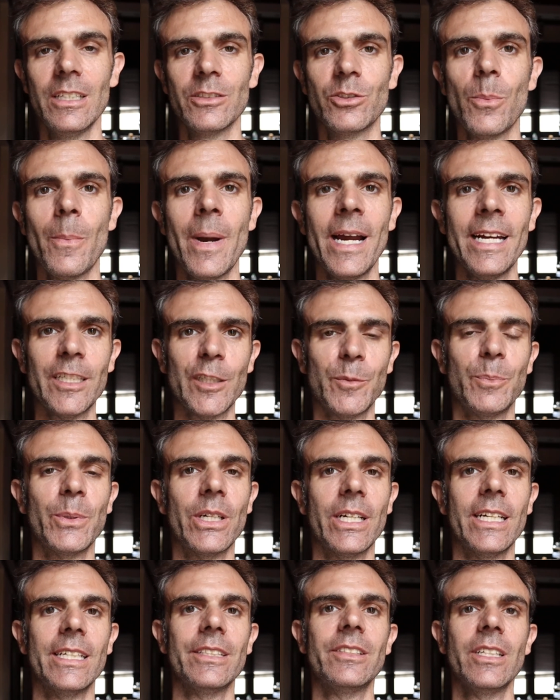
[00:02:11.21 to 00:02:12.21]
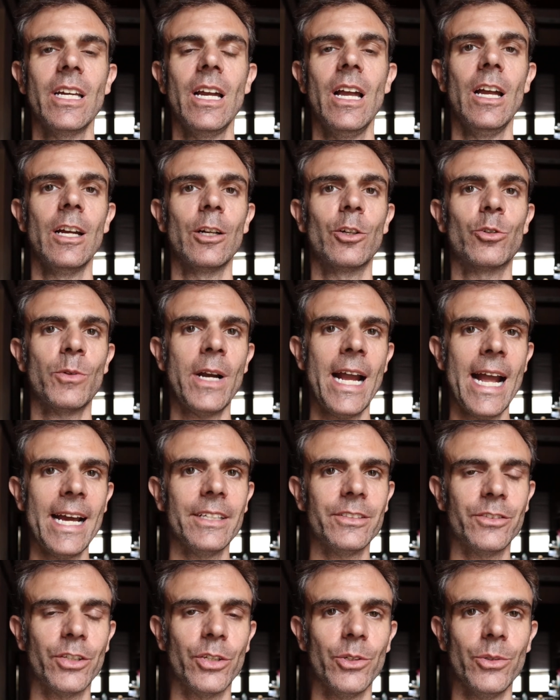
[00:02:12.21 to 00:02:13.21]
So my experience,
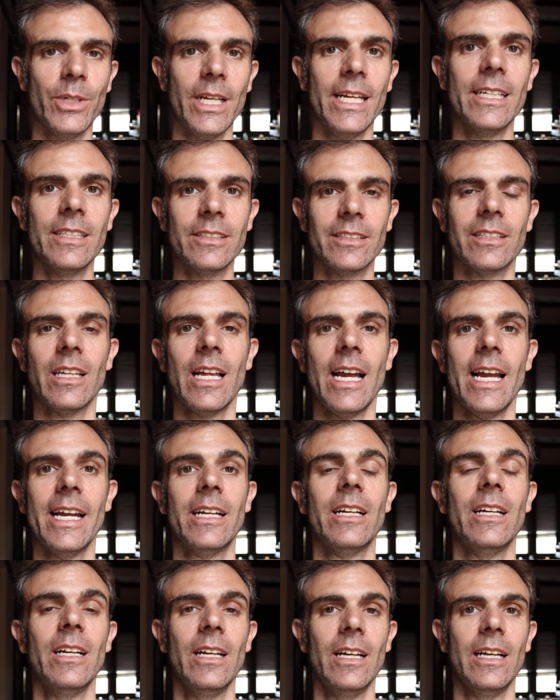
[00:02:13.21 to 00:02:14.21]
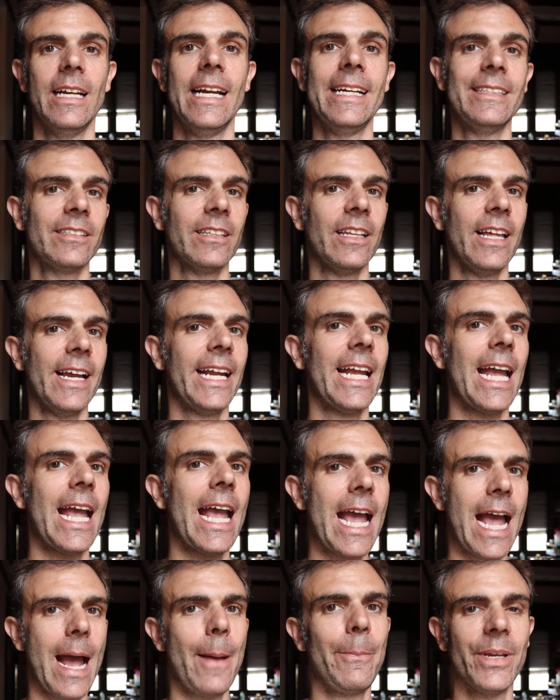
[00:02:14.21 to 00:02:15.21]
gratitude is like, it's like
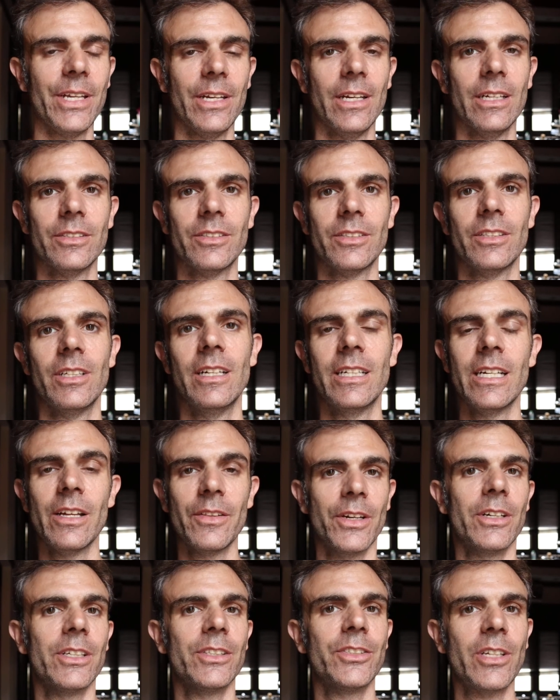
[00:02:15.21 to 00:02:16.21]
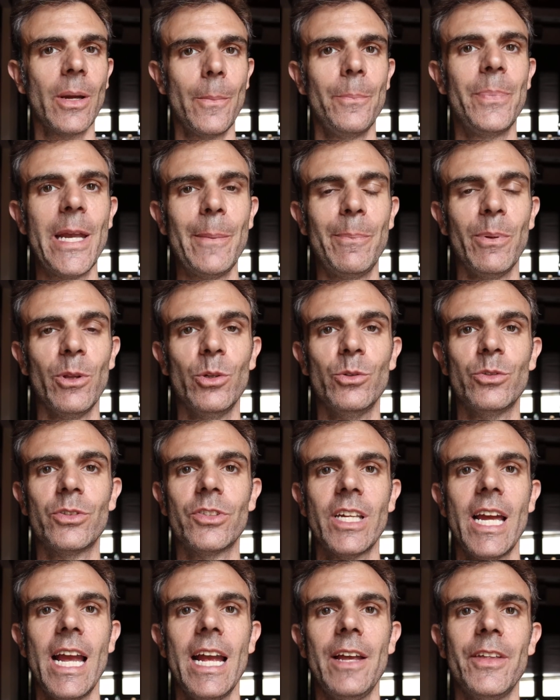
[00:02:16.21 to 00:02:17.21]
happiness. Now there are some people who
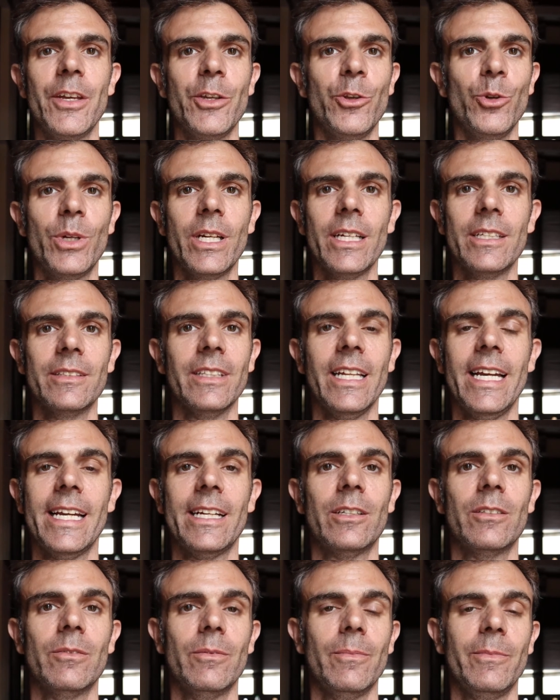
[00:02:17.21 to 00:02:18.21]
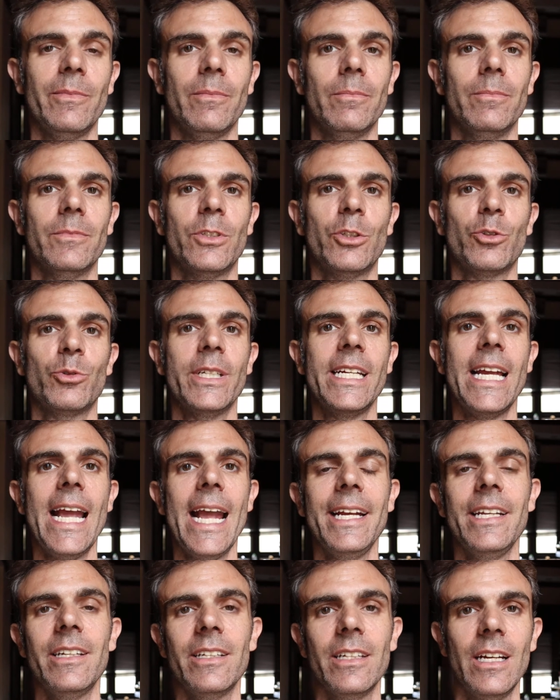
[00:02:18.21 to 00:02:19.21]
say that you can like
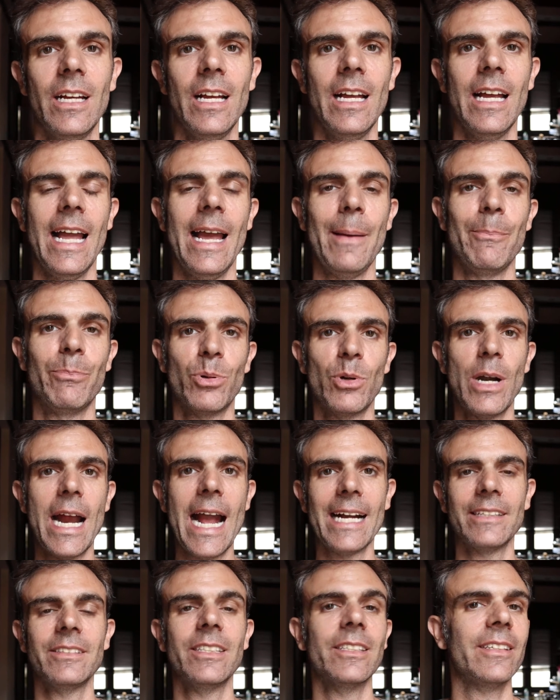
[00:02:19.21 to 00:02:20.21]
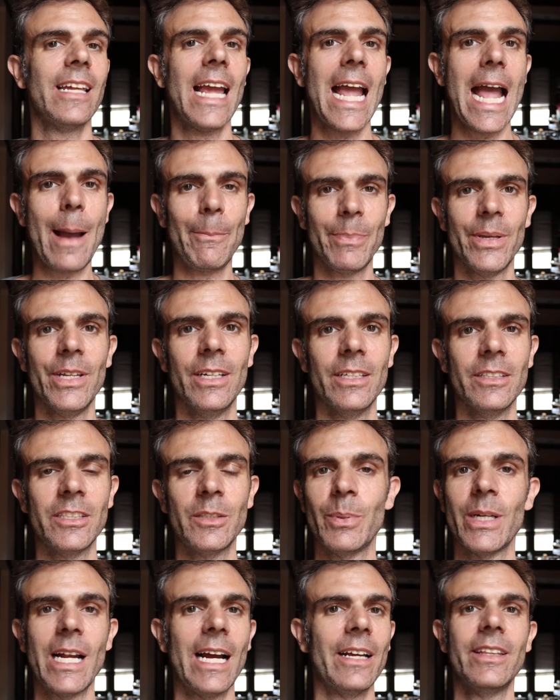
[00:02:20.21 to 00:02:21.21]
create and practice
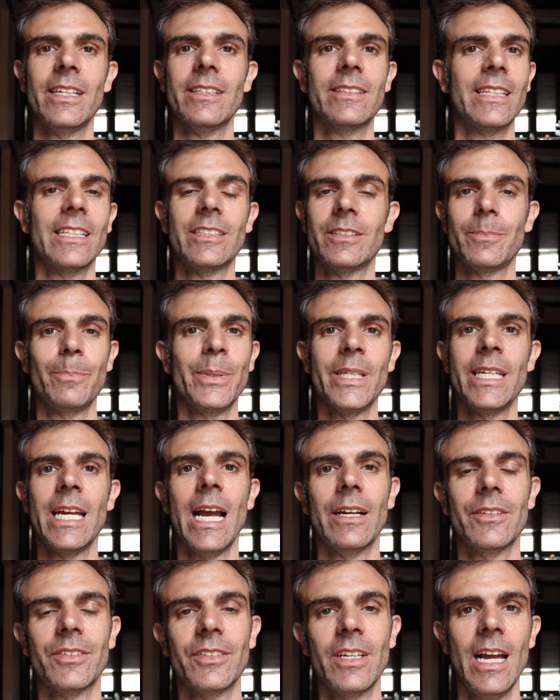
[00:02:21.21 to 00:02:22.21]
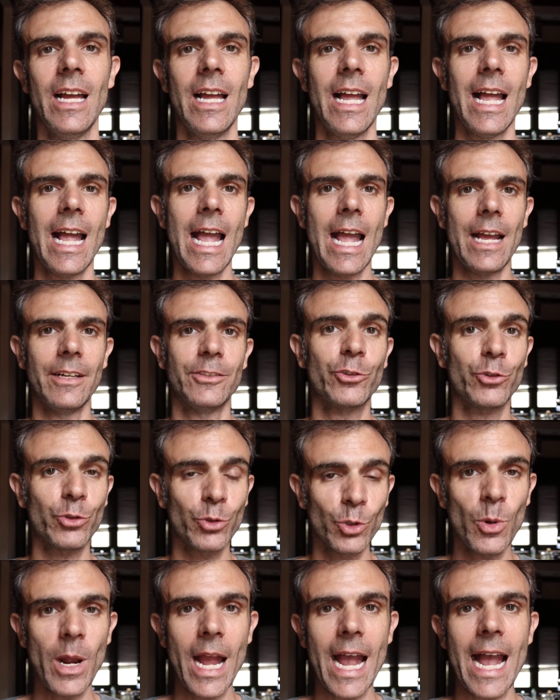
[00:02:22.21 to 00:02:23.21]
happiness, but I think that's BS. Ha
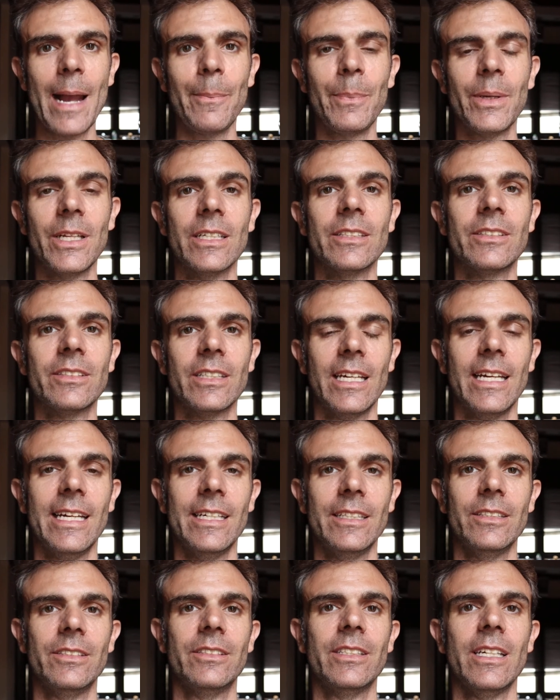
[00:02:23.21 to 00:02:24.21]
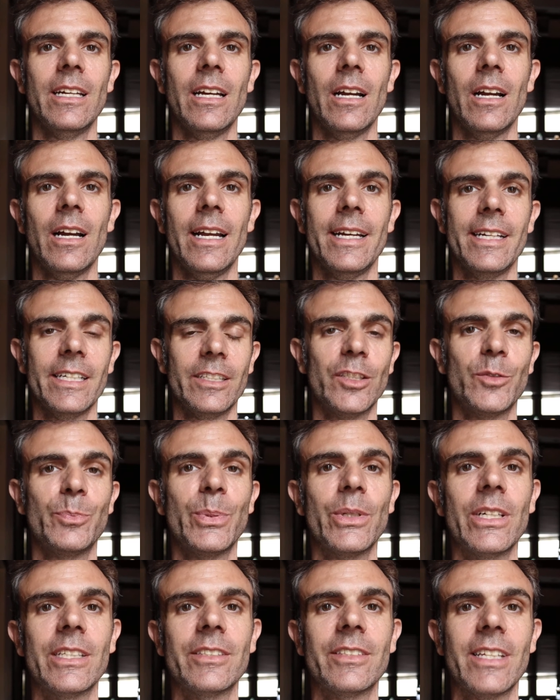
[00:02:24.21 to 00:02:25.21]
true happiness is uh, an
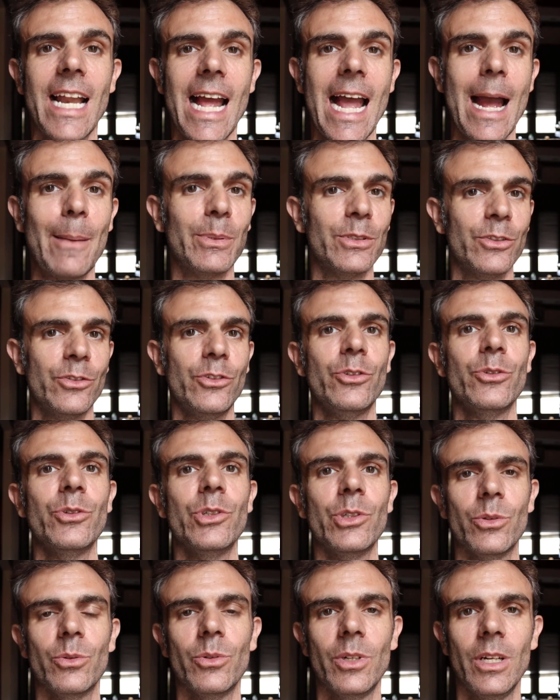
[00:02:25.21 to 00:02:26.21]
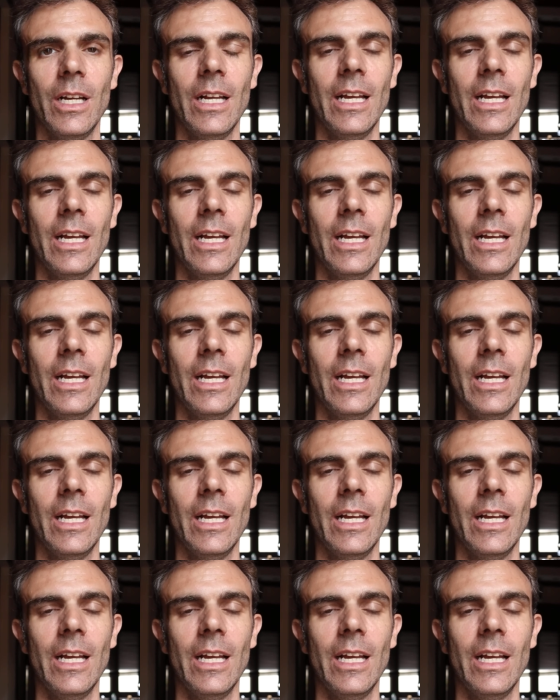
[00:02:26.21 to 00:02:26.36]
experience that happens to you.